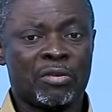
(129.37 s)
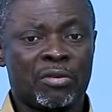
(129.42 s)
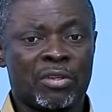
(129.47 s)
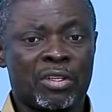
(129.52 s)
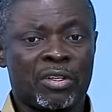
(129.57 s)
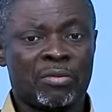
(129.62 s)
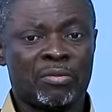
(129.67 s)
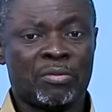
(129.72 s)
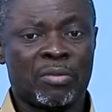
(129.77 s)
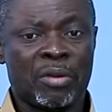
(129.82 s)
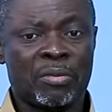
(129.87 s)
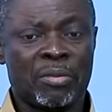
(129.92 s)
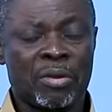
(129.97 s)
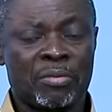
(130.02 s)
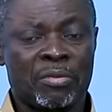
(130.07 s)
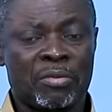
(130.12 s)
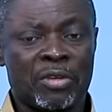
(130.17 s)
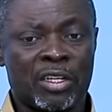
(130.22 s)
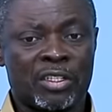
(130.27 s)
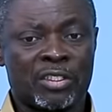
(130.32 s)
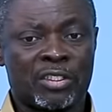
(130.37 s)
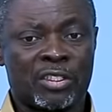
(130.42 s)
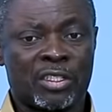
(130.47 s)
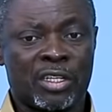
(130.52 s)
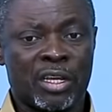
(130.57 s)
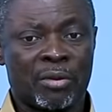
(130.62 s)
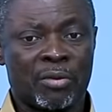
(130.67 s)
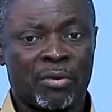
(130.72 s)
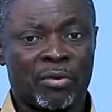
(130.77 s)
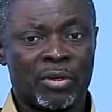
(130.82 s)
only Bem be a
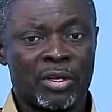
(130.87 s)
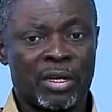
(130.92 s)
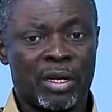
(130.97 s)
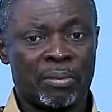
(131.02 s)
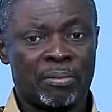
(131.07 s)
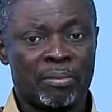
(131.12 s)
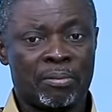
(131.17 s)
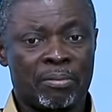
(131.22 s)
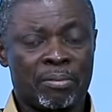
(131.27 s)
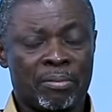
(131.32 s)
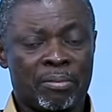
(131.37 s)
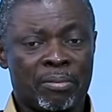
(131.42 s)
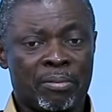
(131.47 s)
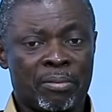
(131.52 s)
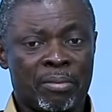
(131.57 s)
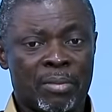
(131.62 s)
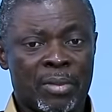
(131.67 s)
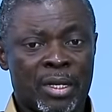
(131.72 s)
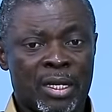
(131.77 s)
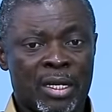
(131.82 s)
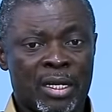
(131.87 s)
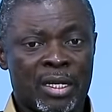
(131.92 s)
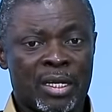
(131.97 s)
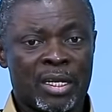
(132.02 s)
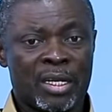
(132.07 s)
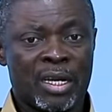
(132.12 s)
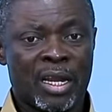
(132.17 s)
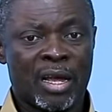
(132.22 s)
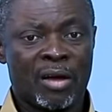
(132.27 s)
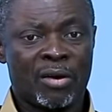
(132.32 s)
sheer on them.
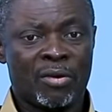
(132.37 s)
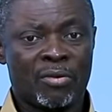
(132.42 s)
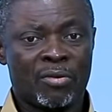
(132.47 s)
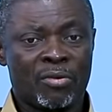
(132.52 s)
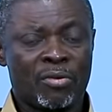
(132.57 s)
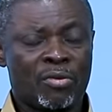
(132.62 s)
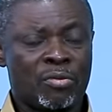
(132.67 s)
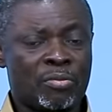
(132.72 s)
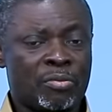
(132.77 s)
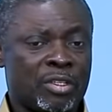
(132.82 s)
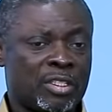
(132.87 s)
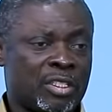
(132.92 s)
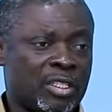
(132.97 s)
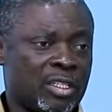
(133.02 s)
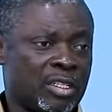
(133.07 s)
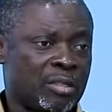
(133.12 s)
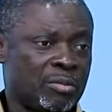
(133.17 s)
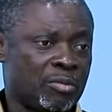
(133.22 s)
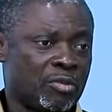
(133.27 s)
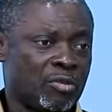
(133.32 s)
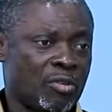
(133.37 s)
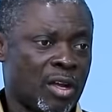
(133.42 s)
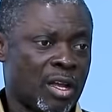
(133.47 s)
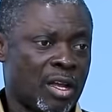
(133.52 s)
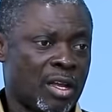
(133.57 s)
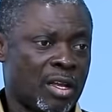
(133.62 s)
Now, on beating more.